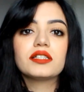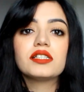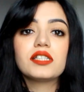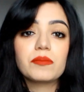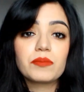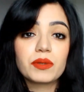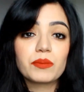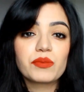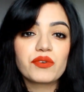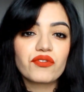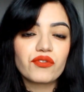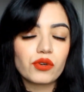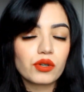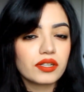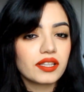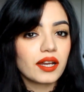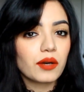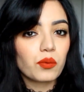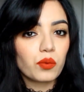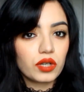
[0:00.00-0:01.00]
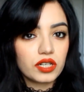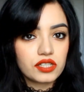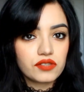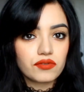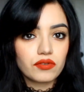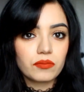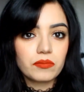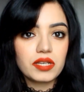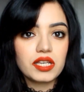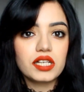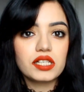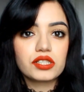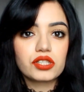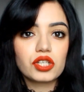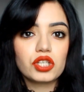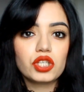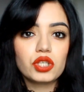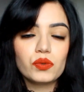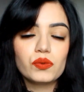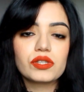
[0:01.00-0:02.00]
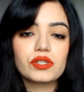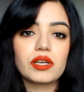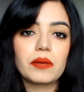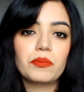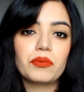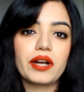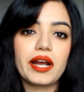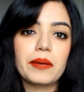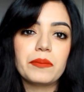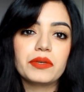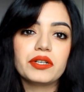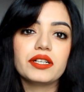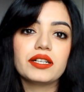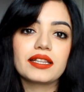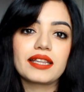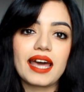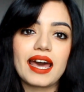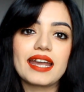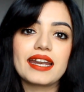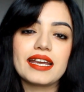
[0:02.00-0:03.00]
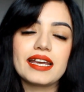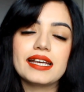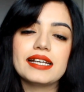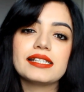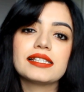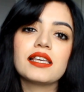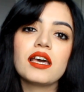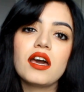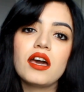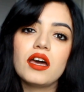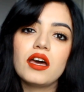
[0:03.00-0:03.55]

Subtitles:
Tip number 4 that works for me is to use a primer that is